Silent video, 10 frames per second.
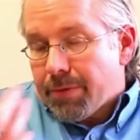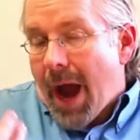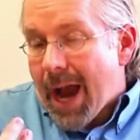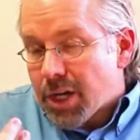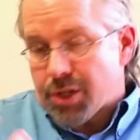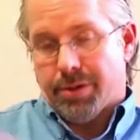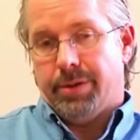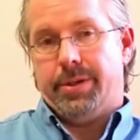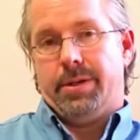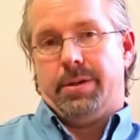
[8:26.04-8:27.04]

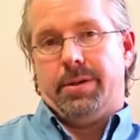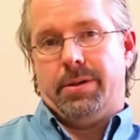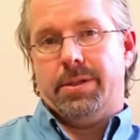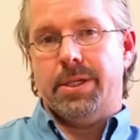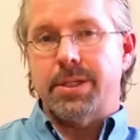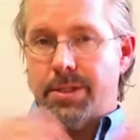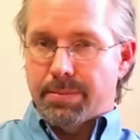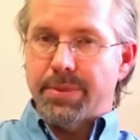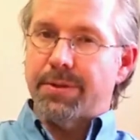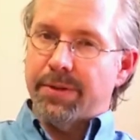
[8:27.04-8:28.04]
fractured
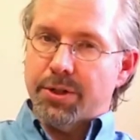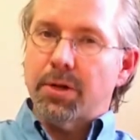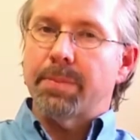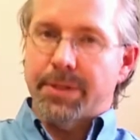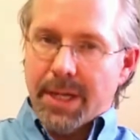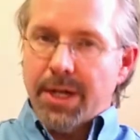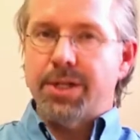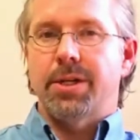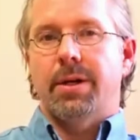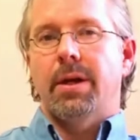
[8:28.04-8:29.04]
systems of
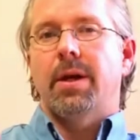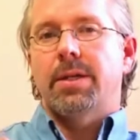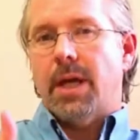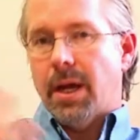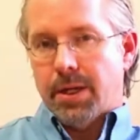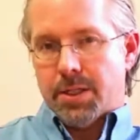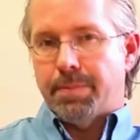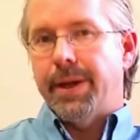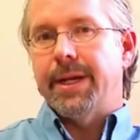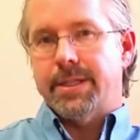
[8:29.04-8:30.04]
interpretation to
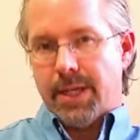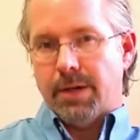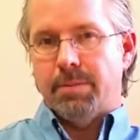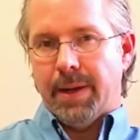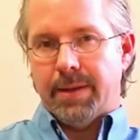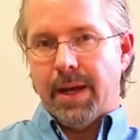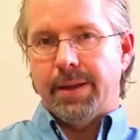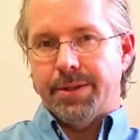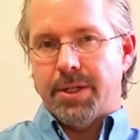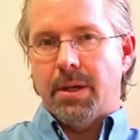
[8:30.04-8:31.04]
explain
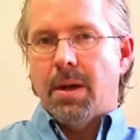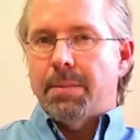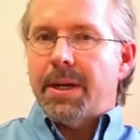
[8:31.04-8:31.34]
psychopathology,